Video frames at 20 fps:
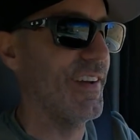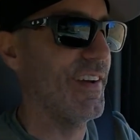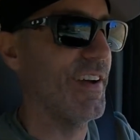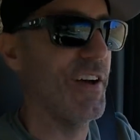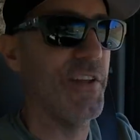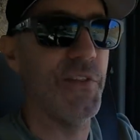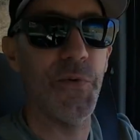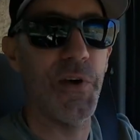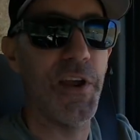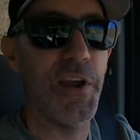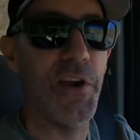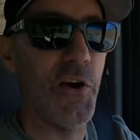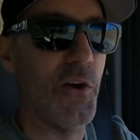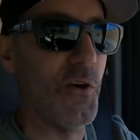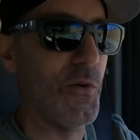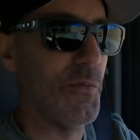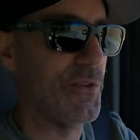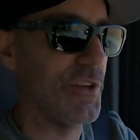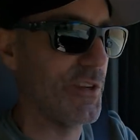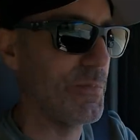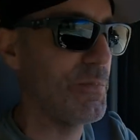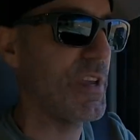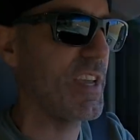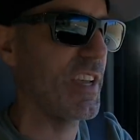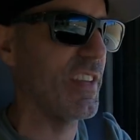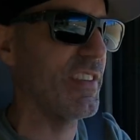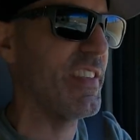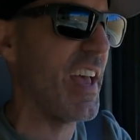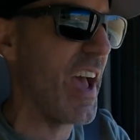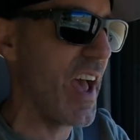on the way home, just
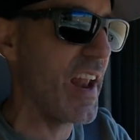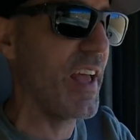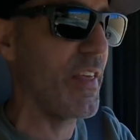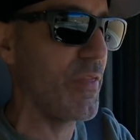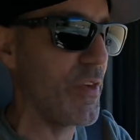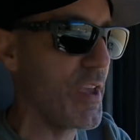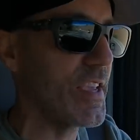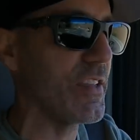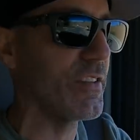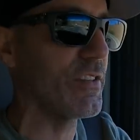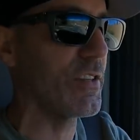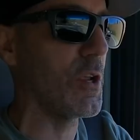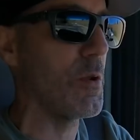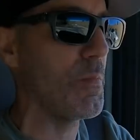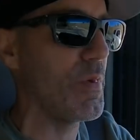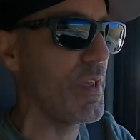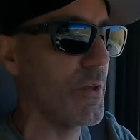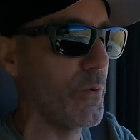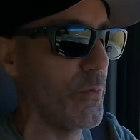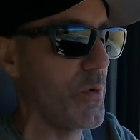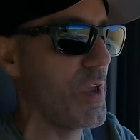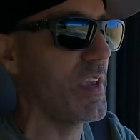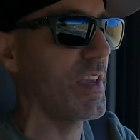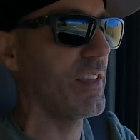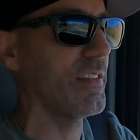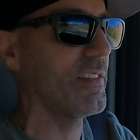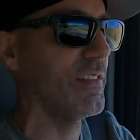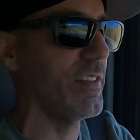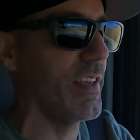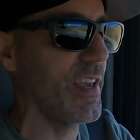because that I think is going to be the
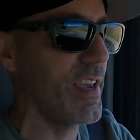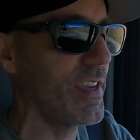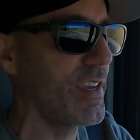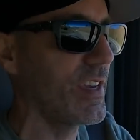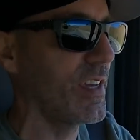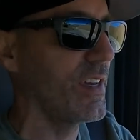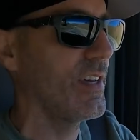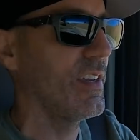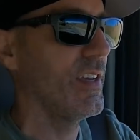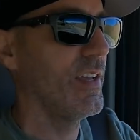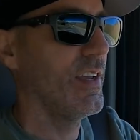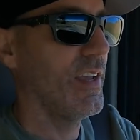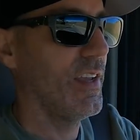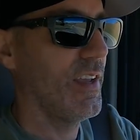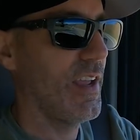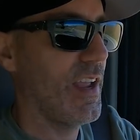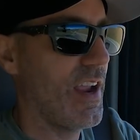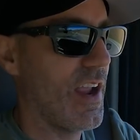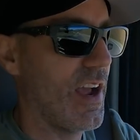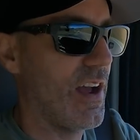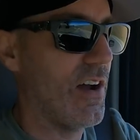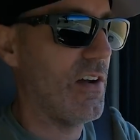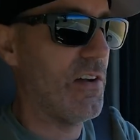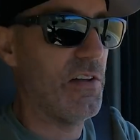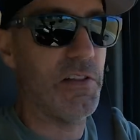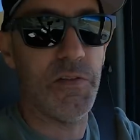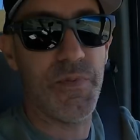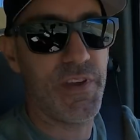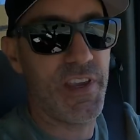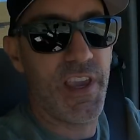weakest link.
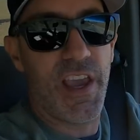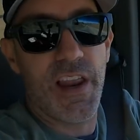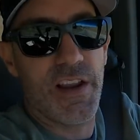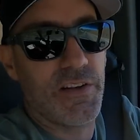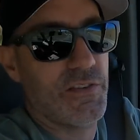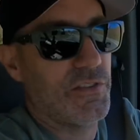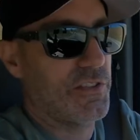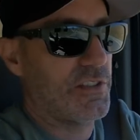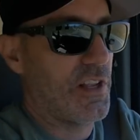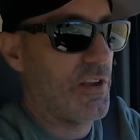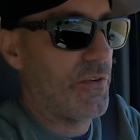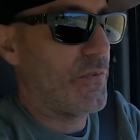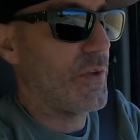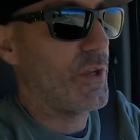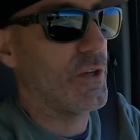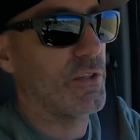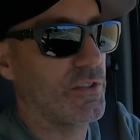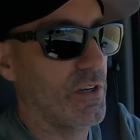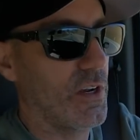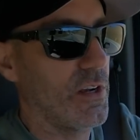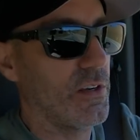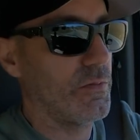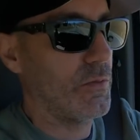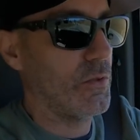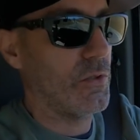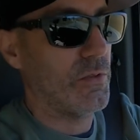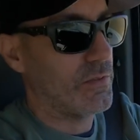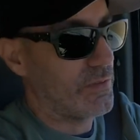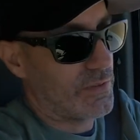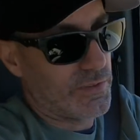All the mechanical stuff feels
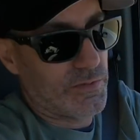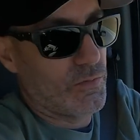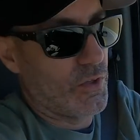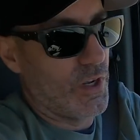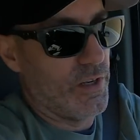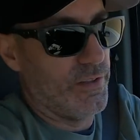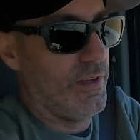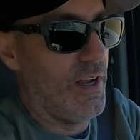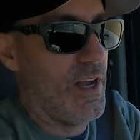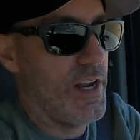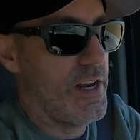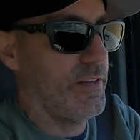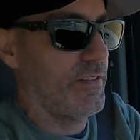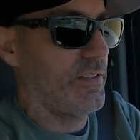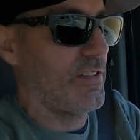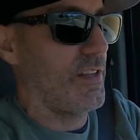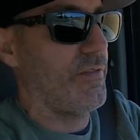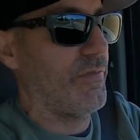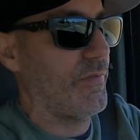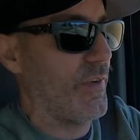honestly